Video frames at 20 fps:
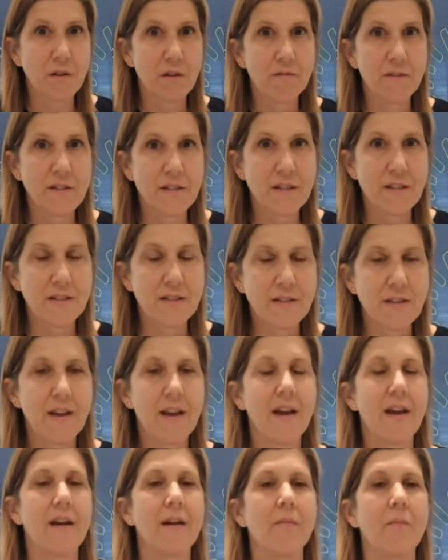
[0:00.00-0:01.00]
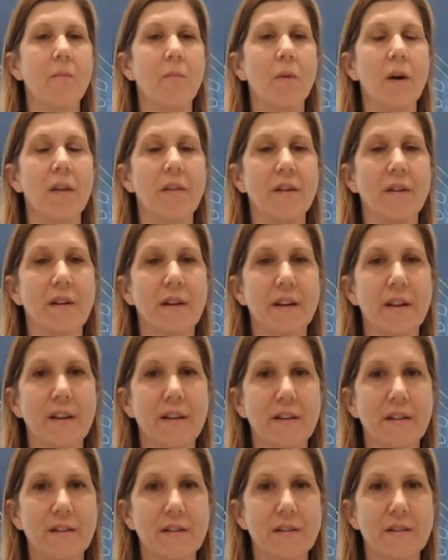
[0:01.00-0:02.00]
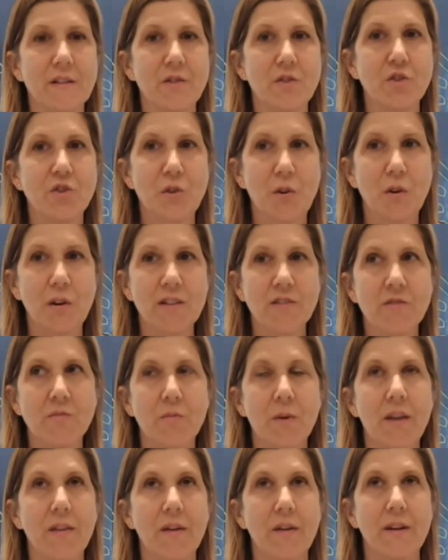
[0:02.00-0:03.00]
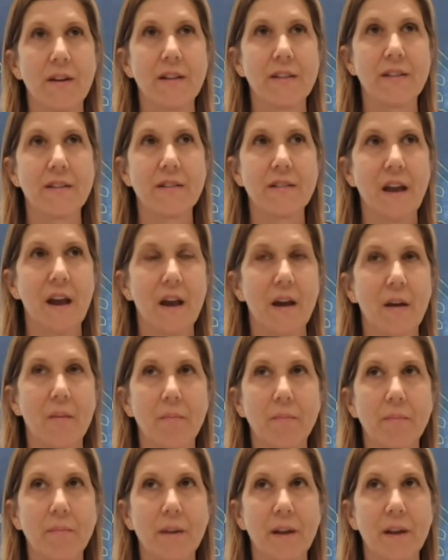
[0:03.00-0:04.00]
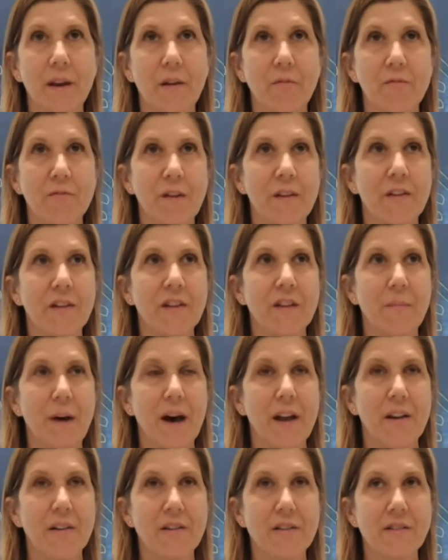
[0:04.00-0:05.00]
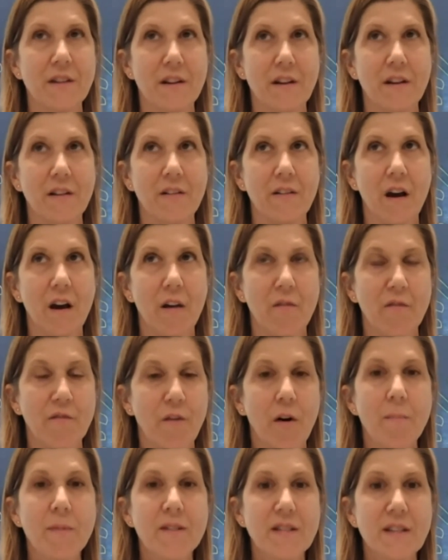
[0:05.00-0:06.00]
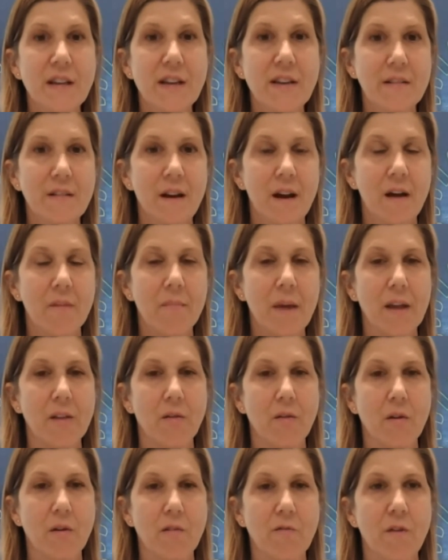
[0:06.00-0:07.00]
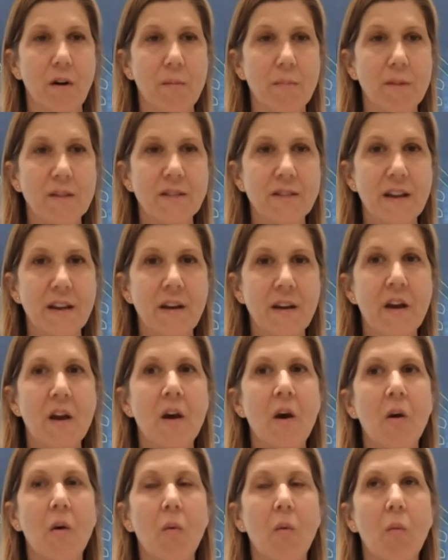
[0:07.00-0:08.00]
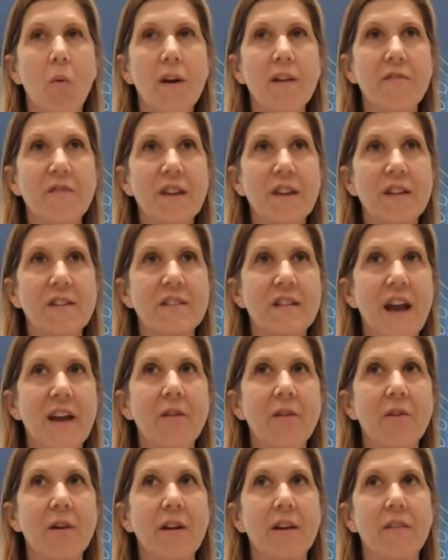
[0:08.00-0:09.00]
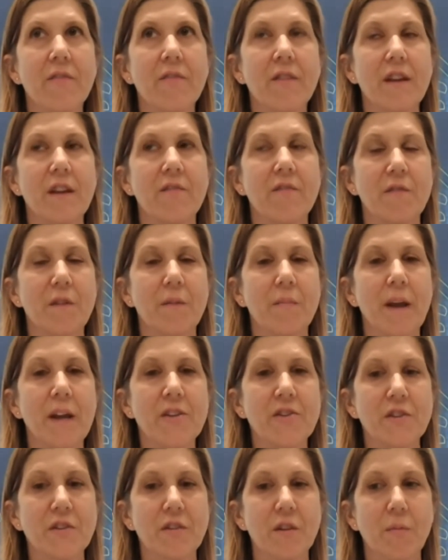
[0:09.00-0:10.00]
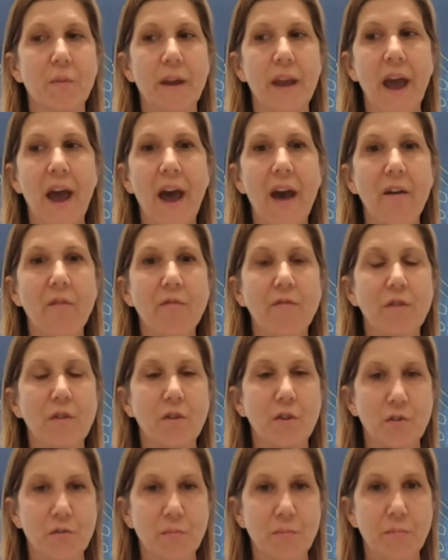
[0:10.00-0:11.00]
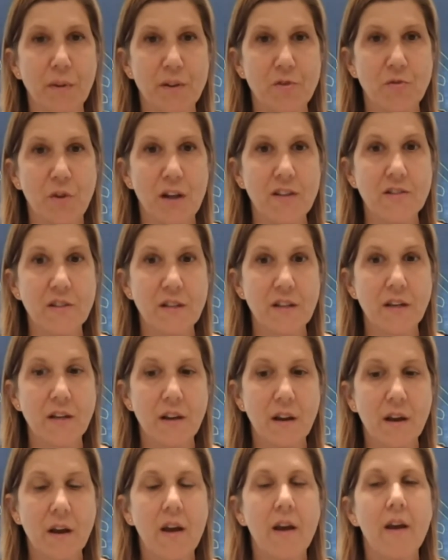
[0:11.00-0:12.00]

services, um, whether it is insurance, whether it's um, you know filling the bottles in a, a pharmacy, a mail order pharmacy, what if the integrity of the information that we have couldn't be trusted?